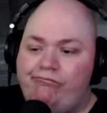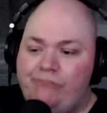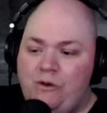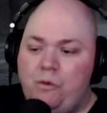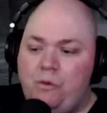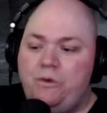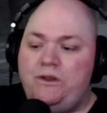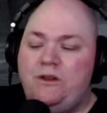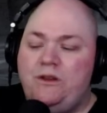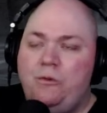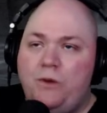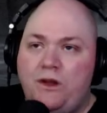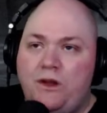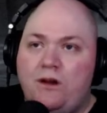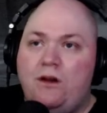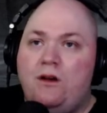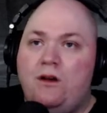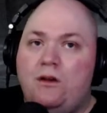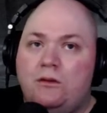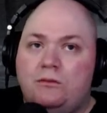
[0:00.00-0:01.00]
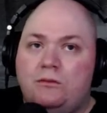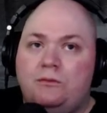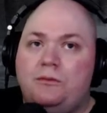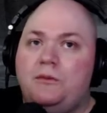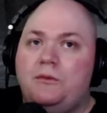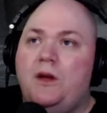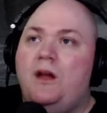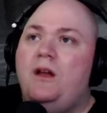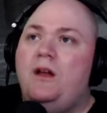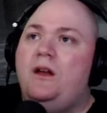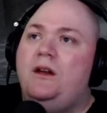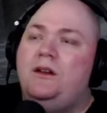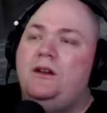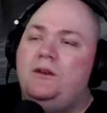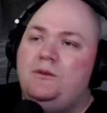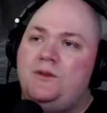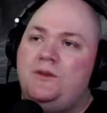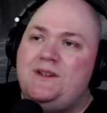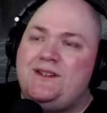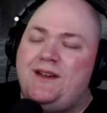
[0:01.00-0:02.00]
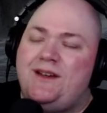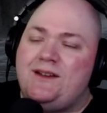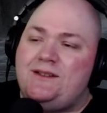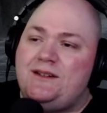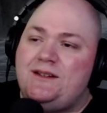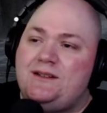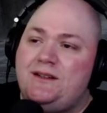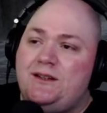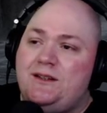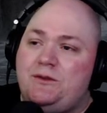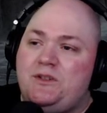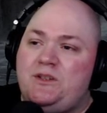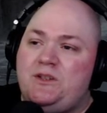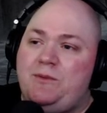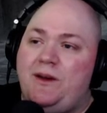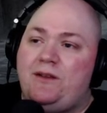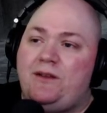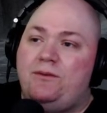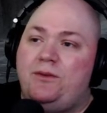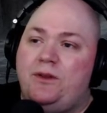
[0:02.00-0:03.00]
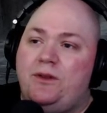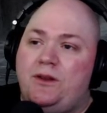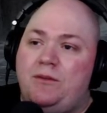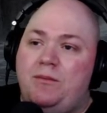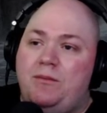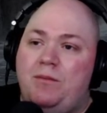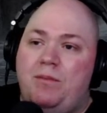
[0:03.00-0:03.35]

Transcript: Would that we all discuss these things respectfully.